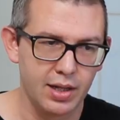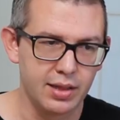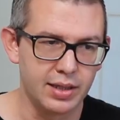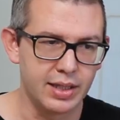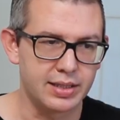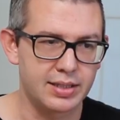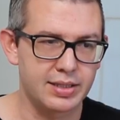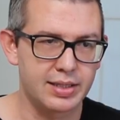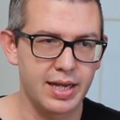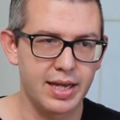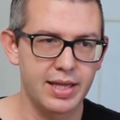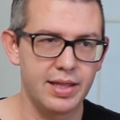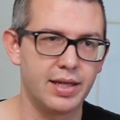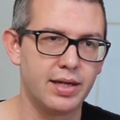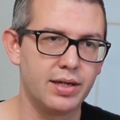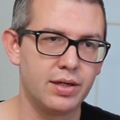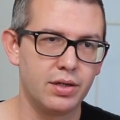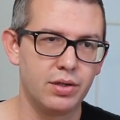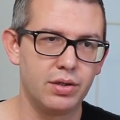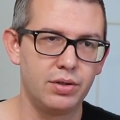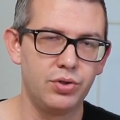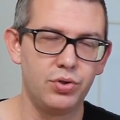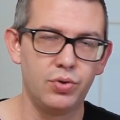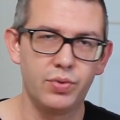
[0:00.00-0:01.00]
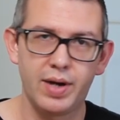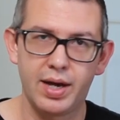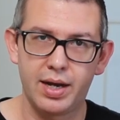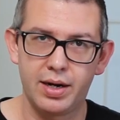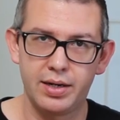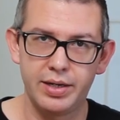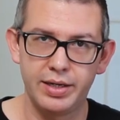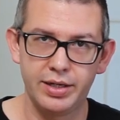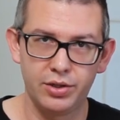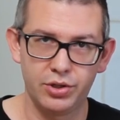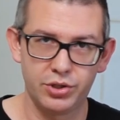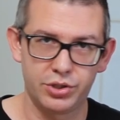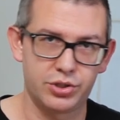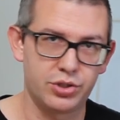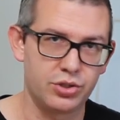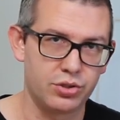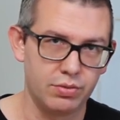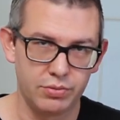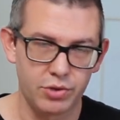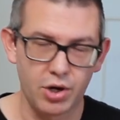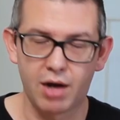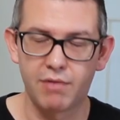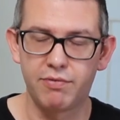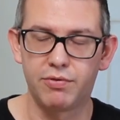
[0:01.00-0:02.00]
Let's say that you had an English
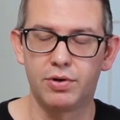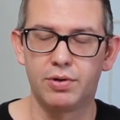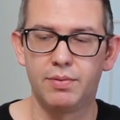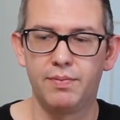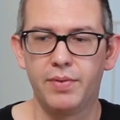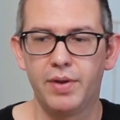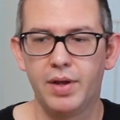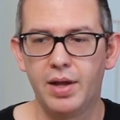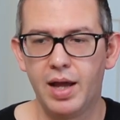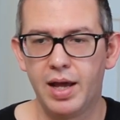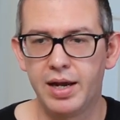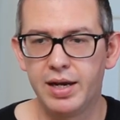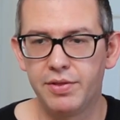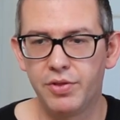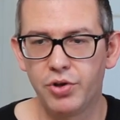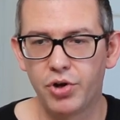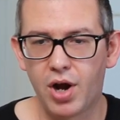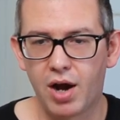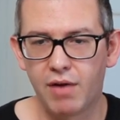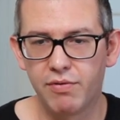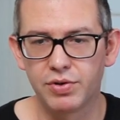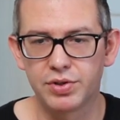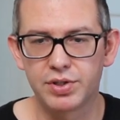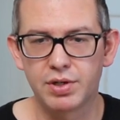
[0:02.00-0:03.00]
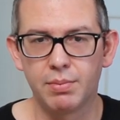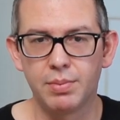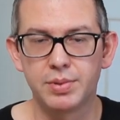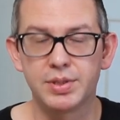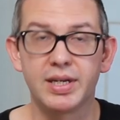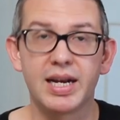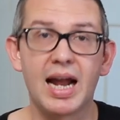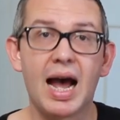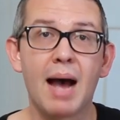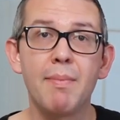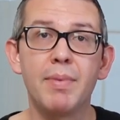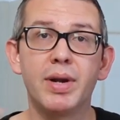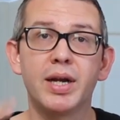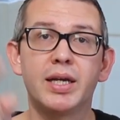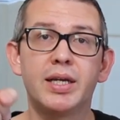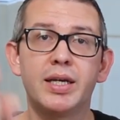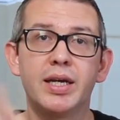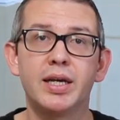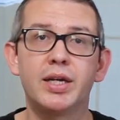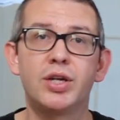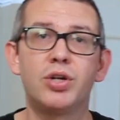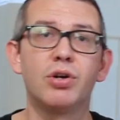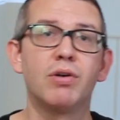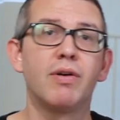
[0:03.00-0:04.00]
novel, and in the novel someone said, I'm gonna
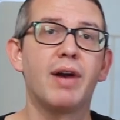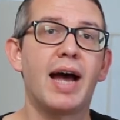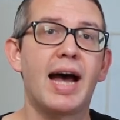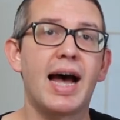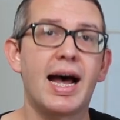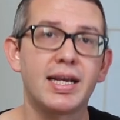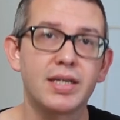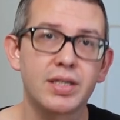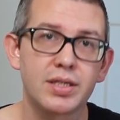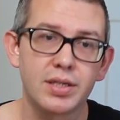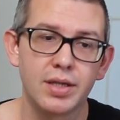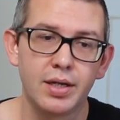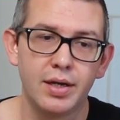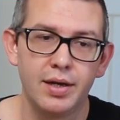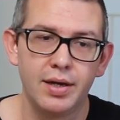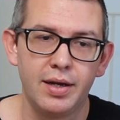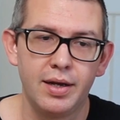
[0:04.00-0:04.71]
kick your ass.